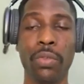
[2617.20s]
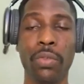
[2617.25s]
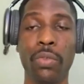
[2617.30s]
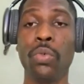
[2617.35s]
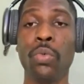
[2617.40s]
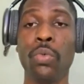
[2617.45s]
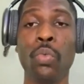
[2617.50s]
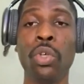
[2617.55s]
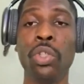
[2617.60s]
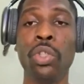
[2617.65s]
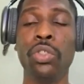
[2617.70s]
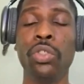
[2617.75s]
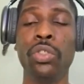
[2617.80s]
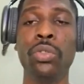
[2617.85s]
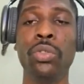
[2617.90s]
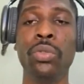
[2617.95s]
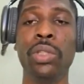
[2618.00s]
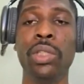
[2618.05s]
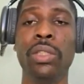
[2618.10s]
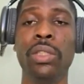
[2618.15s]
want to do
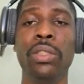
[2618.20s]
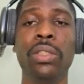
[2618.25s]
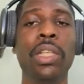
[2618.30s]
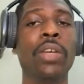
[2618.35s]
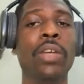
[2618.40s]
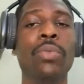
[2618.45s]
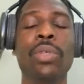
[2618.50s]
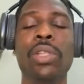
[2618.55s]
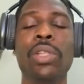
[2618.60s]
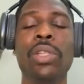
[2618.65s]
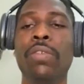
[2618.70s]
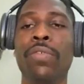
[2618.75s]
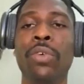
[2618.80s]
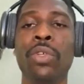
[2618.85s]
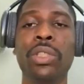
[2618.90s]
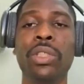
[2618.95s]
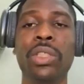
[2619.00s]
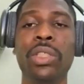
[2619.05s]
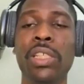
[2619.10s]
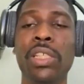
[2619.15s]
it. You can't really force
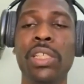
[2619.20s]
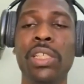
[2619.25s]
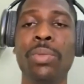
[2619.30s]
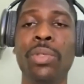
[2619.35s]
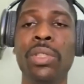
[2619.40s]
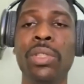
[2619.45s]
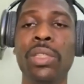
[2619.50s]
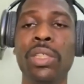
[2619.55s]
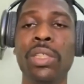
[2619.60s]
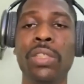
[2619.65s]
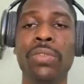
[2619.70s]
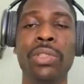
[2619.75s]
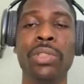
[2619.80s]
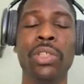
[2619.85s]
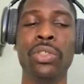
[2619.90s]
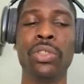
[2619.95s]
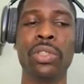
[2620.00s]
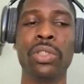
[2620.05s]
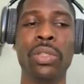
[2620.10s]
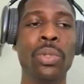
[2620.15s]
anybody. You tell
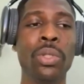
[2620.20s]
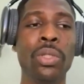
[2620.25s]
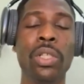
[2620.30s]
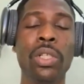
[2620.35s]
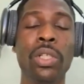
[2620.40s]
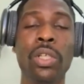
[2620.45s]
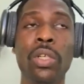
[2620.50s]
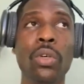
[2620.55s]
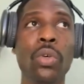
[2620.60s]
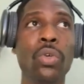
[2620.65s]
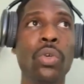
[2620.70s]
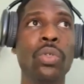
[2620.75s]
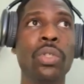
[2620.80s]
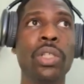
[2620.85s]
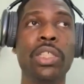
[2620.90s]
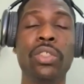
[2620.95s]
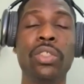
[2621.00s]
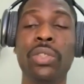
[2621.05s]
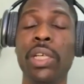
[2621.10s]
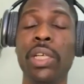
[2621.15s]
someone, oh, let's try
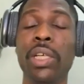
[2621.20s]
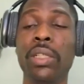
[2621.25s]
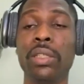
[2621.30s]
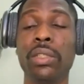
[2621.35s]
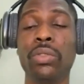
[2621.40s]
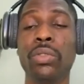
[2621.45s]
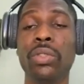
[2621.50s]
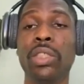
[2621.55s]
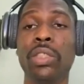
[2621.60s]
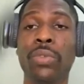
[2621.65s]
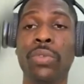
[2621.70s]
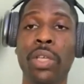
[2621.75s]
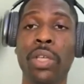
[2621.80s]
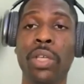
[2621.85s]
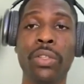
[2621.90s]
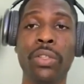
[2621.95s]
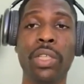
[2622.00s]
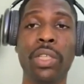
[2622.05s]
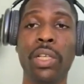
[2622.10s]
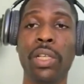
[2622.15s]
and do this for healthcare,
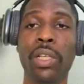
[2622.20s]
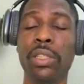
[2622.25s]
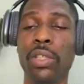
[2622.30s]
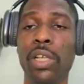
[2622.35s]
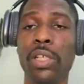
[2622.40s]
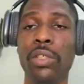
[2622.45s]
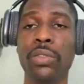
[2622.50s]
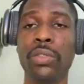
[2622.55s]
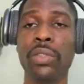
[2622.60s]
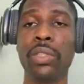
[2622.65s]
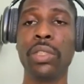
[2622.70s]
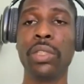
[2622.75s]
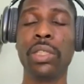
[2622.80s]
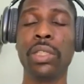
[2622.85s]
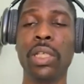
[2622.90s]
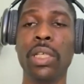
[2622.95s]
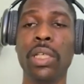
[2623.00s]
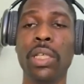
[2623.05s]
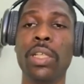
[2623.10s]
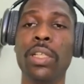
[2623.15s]
let's try and do this.
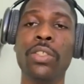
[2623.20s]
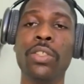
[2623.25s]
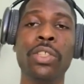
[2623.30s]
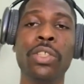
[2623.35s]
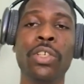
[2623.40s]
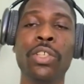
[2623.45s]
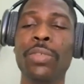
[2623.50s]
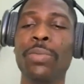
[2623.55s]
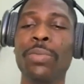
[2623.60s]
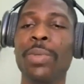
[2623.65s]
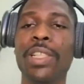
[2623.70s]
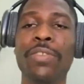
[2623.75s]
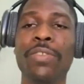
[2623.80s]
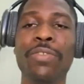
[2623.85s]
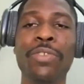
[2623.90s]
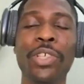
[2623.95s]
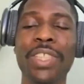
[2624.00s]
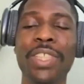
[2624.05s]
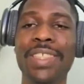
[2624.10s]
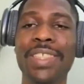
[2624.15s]
They'll tell you, man, they've not
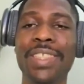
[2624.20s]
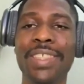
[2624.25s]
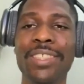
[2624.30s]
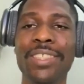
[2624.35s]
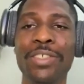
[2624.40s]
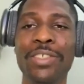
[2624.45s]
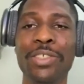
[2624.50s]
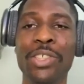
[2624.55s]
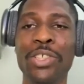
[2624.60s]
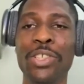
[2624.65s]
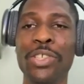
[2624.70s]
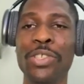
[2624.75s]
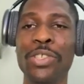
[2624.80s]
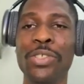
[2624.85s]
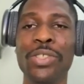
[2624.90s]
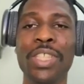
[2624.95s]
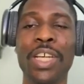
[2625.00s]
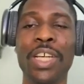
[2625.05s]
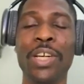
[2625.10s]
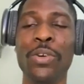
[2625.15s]
eaten. They'll tell you their
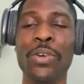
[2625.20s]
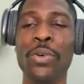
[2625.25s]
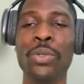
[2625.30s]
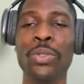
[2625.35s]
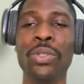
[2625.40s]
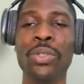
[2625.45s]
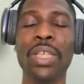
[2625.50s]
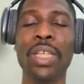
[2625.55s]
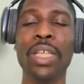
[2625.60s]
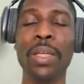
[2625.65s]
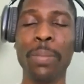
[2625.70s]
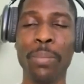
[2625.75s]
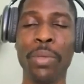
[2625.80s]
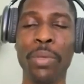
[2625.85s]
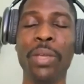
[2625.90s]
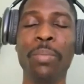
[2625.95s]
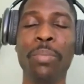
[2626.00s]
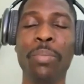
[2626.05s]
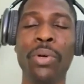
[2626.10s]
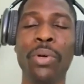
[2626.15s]
own pain
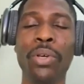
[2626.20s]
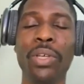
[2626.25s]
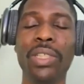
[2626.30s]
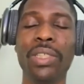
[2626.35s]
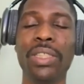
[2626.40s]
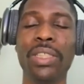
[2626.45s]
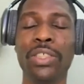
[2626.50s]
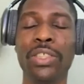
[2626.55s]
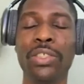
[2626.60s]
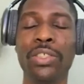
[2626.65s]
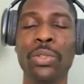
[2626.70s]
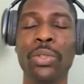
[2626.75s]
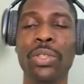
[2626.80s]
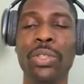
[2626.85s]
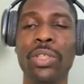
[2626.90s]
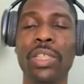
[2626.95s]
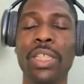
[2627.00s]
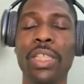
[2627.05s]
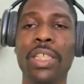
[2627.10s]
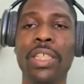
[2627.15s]
points. So
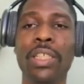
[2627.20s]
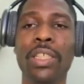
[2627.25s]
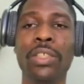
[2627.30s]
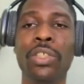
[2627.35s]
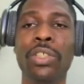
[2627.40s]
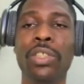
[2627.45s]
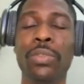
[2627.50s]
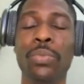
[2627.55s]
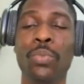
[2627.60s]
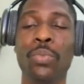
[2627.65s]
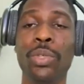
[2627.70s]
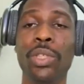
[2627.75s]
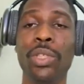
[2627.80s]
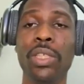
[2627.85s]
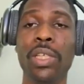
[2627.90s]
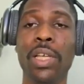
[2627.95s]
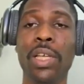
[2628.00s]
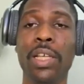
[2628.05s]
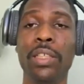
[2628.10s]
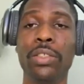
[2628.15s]
it just really has
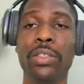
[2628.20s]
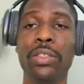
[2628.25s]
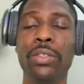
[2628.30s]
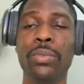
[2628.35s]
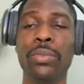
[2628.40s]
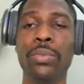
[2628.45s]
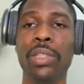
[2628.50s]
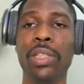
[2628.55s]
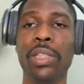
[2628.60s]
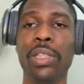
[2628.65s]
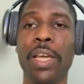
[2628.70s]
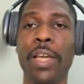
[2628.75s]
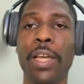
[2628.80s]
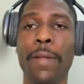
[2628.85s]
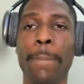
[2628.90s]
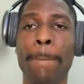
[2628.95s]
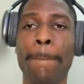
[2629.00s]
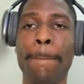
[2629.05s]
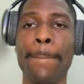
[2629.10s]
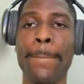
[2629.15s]
to do with like
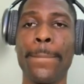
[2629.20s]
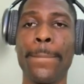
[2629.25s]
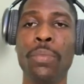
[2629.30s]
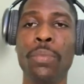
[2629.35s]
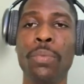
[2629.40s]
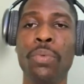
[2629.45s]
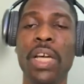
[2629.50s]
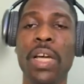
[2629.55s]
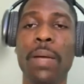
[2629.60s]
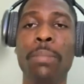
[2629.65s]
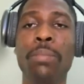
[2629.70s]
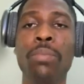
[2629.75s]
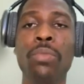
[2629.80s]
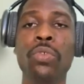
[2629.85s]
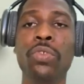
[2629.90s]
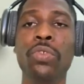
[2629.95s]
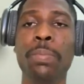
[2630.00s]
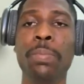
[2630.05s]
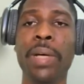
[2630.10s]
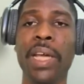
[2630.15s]
people that are moved
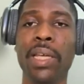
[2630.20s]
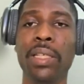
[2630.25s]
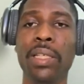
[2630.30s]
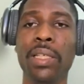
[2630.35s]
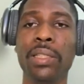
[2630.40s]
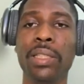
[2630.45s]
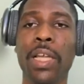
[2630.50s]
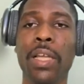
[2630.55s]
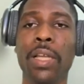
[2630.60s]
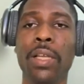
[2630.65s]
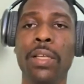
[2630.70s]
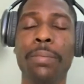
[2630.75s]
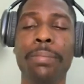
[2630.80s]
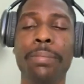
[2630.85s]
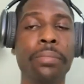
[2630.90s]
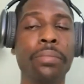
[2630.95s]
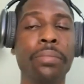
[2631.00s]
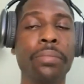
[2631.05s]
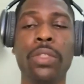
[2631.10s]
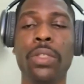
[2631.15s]
by it and
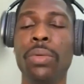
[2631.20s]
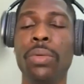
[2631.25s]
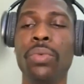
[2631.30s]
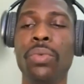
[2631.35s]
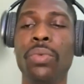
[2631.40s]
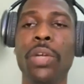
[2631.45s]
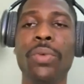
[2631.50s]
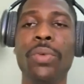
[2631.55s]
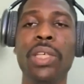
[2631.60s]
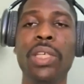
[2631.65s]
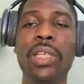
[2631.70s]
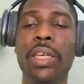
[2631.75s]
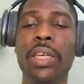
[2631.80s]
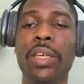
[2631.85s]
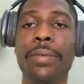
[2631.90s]
people that really care,